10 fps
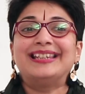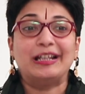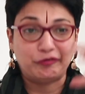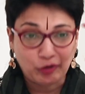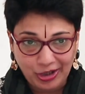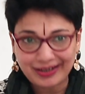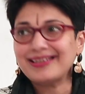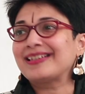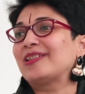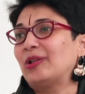their
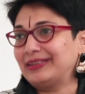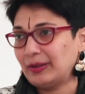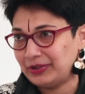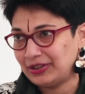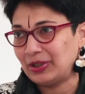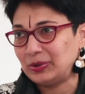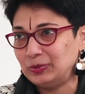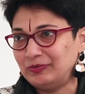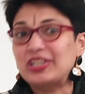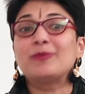focus is on Tamil
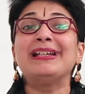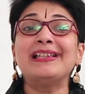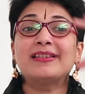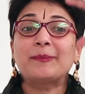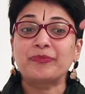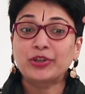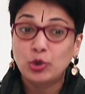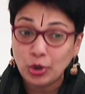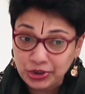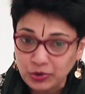Nadu, which means
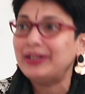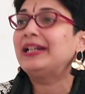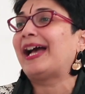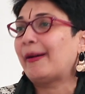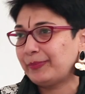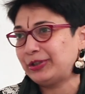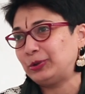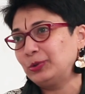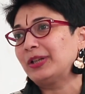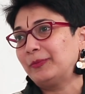good will happen
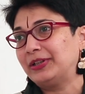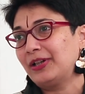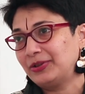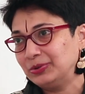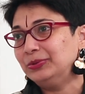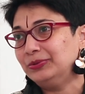to Tamil Nadu.